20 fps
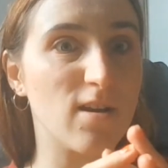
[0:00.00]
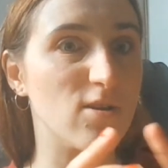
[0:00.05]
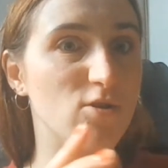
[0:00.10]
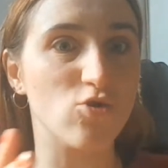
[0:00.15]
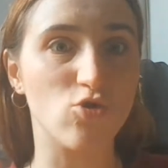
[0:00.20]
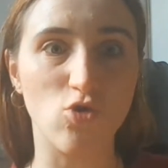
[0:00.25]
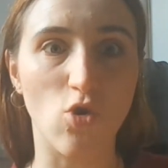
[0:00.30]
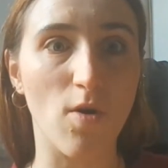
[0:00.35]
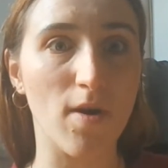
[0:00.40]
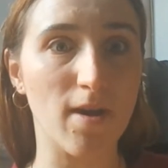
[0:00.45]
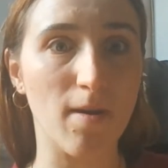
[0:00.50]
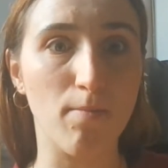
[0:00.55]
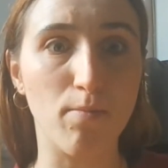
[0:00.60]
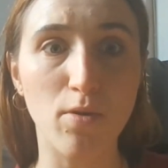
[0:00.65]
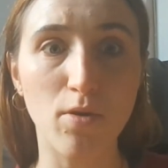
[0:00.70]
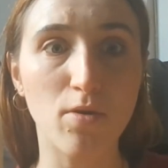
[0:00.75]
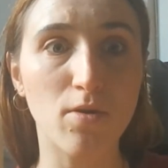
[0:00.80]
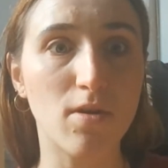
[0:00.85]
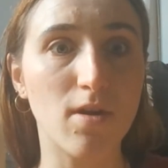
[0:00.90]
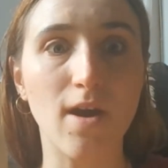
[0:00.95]
drawing a
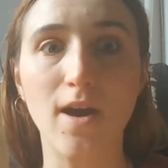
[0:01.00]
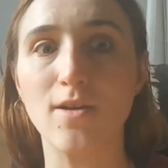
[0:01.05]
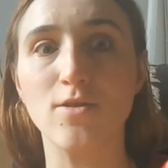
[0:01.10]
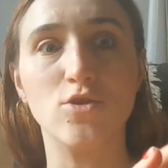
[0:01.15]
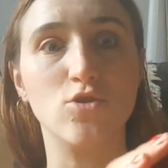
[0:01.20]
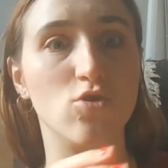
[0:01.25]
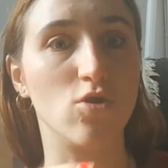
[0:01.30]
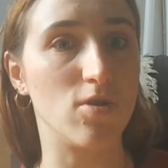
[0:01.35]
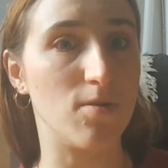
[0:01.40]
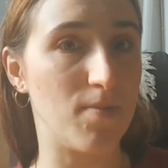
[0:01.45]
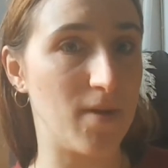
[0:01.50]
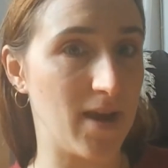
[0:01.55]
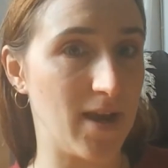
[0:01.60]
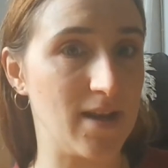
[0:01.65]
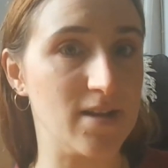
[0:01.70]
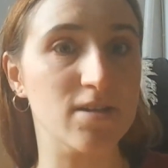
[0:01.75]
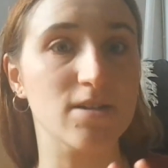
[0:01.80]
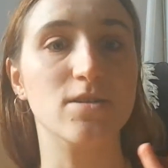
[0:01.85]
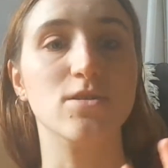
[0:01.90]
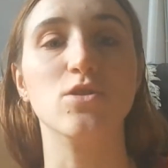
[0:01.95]
book, how to draw the
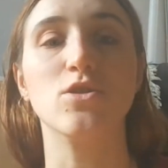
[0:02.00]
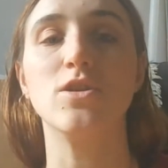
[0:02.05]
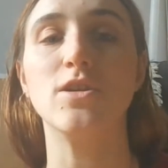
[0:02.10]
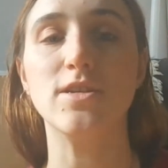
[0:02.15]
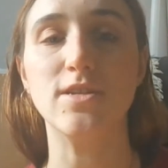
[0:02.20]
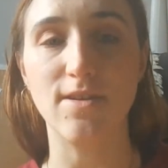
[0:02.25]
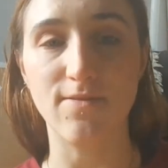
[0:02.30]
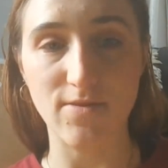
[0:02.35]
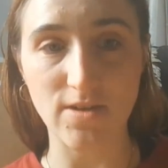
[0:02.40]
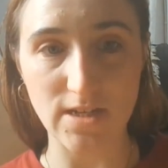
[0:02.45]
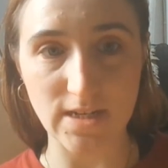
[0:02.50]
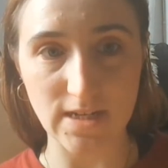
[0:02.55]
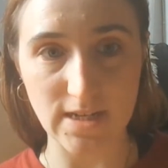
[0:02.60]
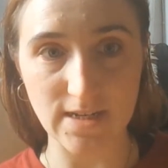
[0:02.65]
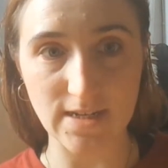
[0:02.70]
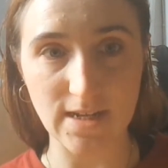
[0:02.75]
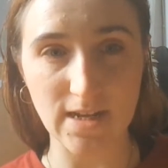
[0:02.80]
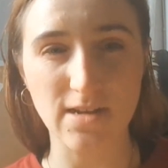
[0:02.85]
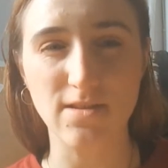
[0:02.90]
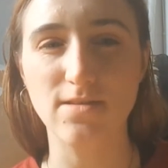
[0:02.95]
pages, looking at different
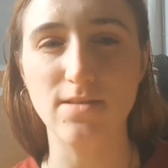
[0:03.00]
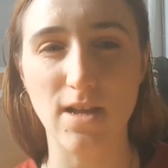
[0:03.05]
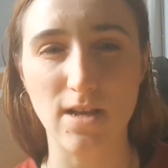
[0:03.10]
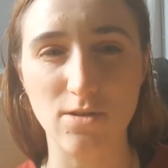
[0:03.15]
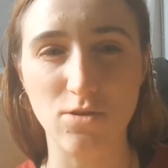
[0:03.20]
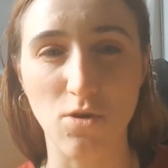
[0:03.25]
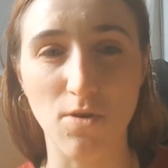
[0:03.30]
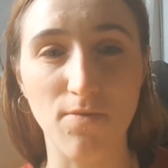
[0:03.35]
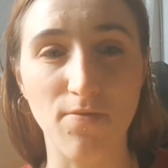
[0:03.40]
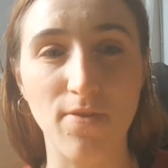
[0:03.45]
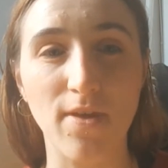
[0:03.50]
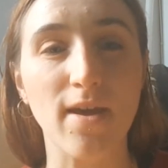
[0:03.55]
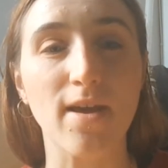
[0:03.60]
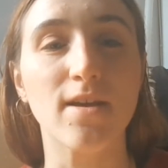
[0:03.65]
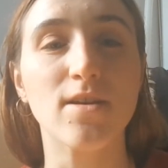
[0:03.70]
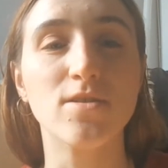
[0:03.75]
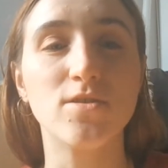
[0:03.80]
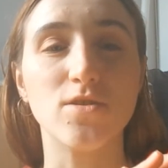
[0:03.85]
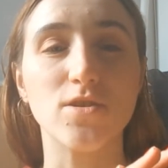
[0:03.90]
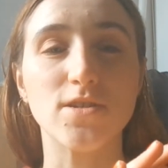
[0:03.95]
details, that sort of thing.
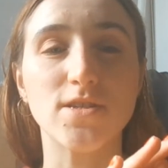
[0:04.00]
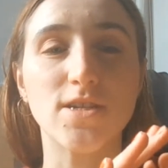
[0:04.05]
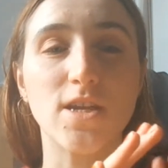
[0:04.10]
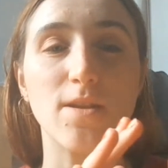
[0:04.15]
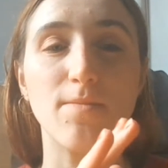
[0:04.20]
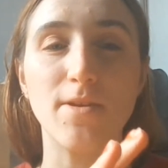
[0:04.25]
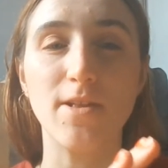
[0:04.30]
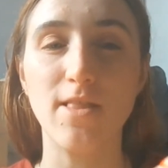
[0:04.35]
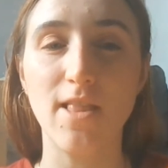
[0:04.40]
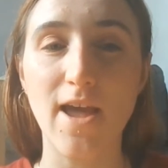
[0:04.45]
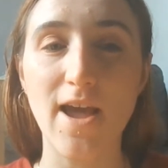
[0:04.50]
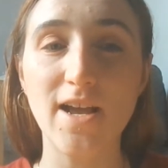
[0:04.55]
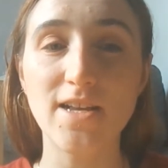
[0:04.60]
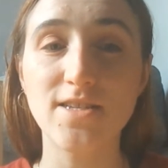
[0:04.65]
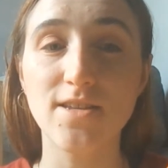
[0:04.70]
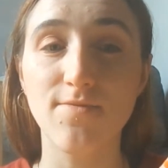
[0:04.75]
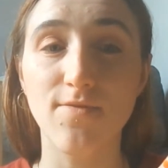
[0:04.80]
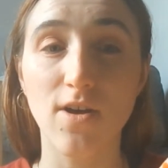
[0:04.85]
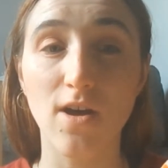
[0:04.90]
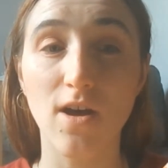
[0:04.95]
So it's going to be less
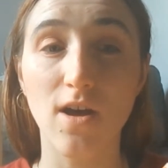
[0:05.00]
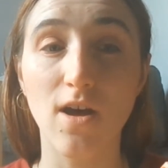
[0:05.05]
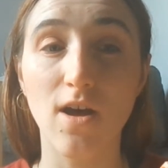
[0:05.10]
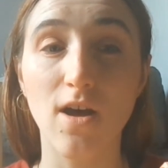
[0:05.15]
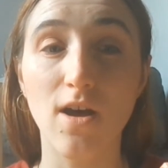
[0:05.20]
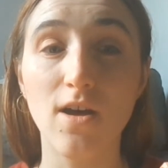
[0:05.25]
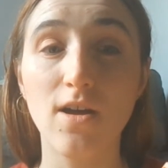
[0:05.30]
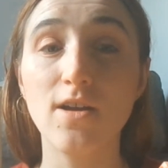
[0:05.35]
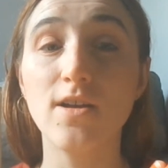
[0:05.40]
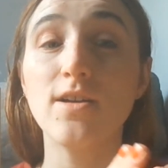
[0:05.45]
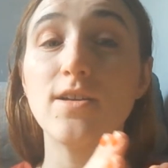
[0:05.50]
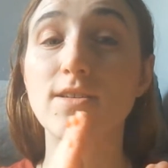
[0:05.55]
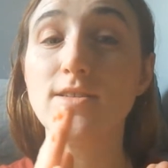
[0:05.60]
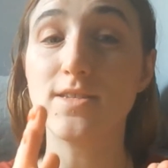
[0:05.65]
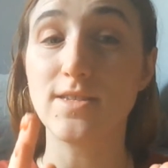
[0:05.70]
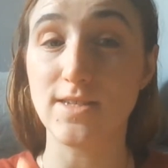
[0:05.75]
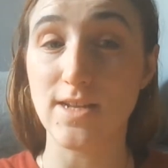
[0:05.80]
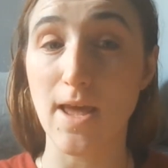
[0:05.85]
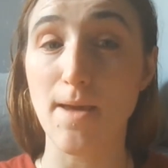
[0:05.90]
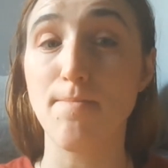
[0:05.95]
of a
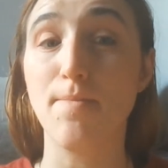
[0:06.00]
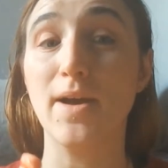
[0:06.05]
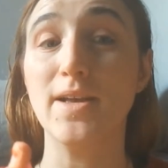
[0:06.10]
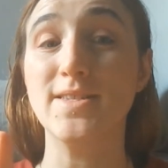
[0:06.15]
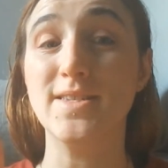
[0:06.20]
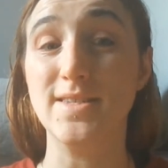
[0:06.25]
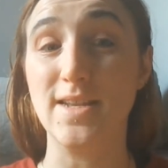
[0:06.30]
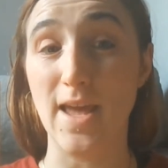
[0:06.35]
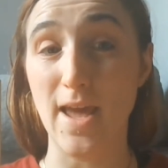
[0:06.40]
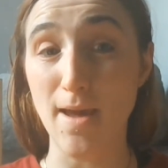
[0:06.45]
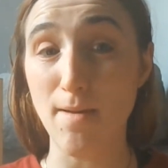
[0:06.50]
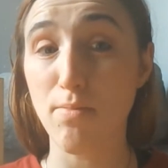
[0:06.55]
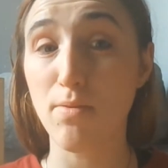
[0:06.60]
step by step,